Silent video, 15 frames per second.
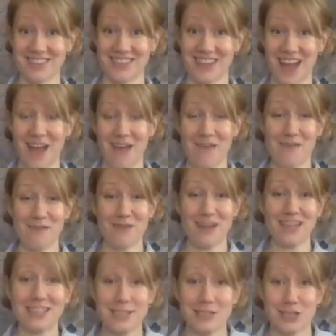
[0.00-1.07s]
I have
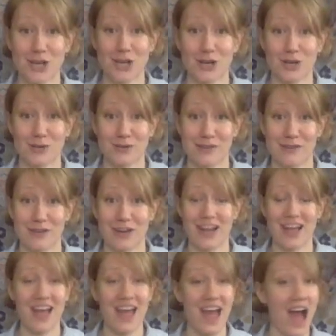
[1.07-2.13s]
friends in Turtle River.
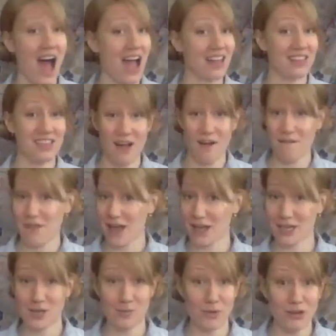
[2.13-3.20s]
I love that
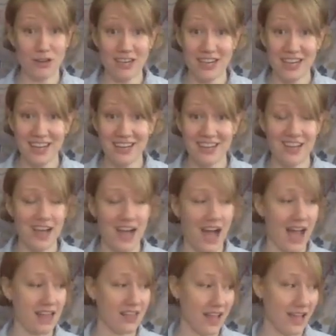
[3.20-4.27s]
community.
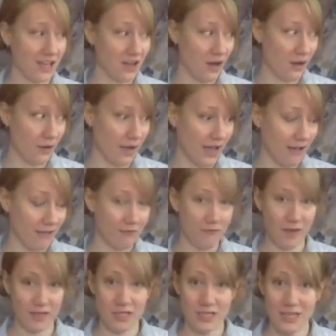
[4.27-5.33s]
I like going
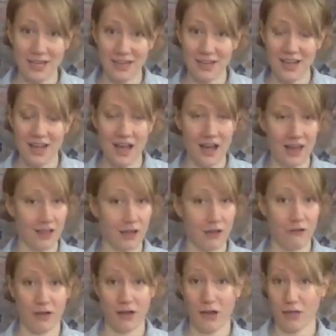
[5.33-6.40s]
fishing. I like
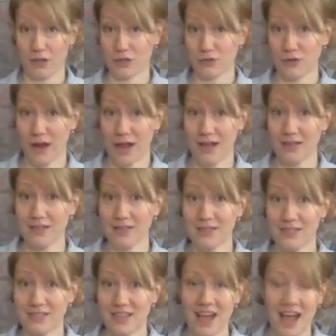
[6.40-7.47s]
going on the
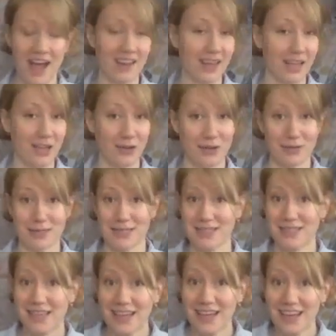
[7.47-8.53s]
trails. I like going
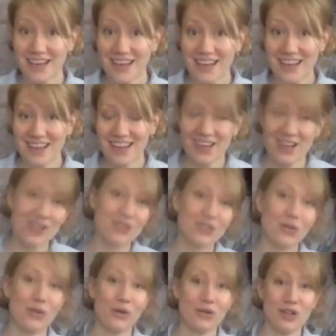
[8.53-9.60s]
skiing.
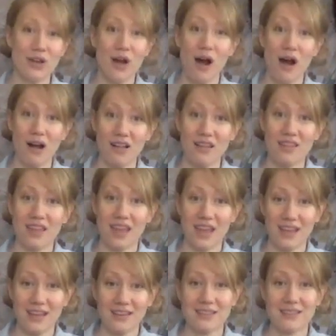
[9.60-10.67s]
So there's all
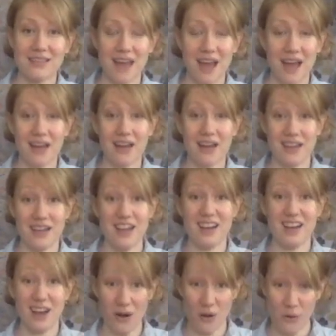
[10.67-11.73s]
things that
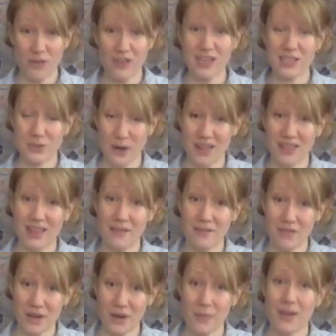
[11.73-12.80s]
not only do I live
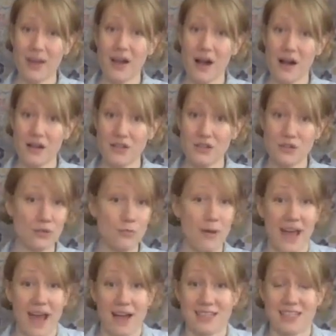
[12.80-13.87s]
there, but I also do
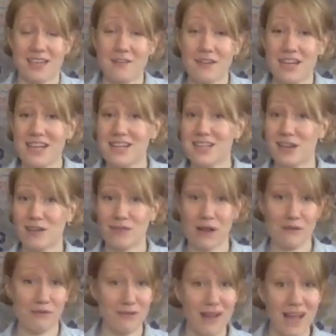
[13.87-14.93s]
my activities and
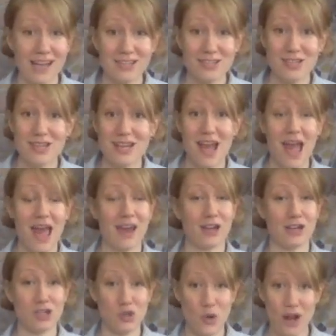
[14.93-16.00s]
recreation and
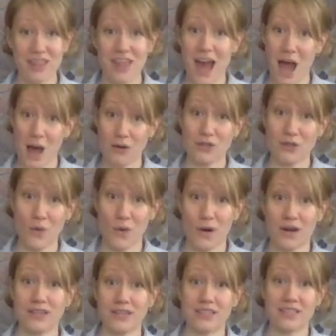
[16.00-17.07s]
enjoy the
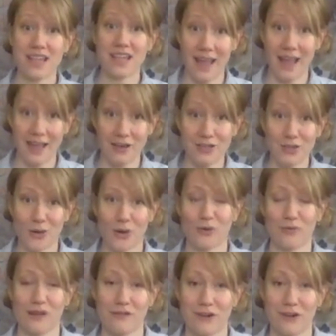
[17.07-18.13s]
outdoors in Turtle
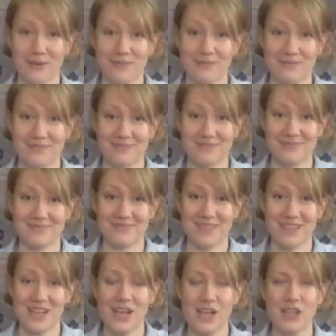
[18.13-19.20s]
River.
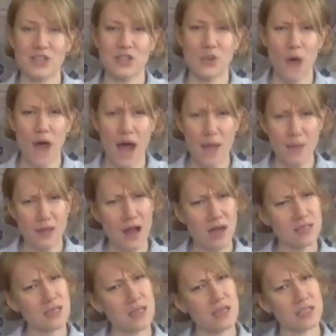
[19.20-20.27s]
So I
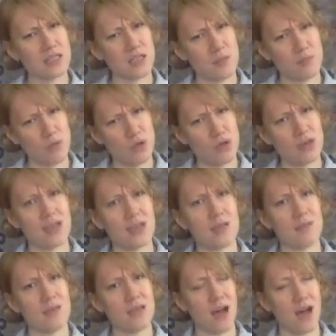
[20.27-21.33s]
belong to this community
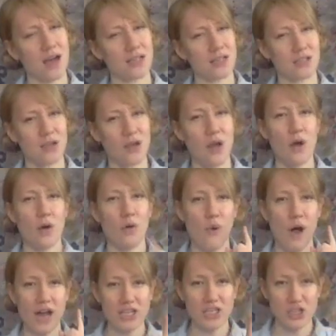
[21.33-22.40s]
because
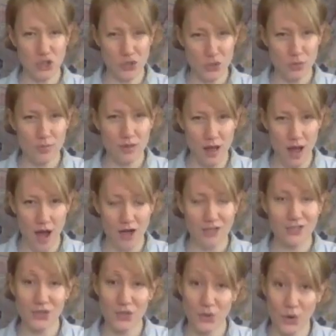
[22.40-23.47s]
why do you belong
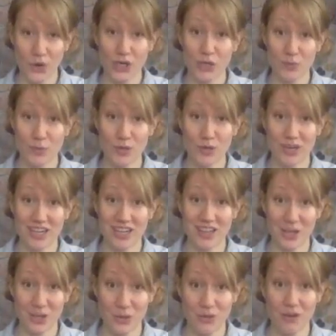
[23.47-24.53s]
to your community
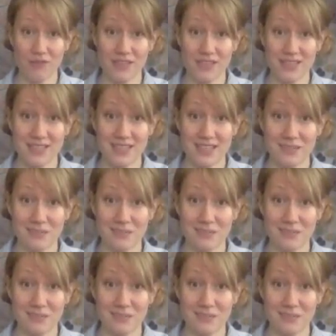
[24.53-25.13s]
that you have listed?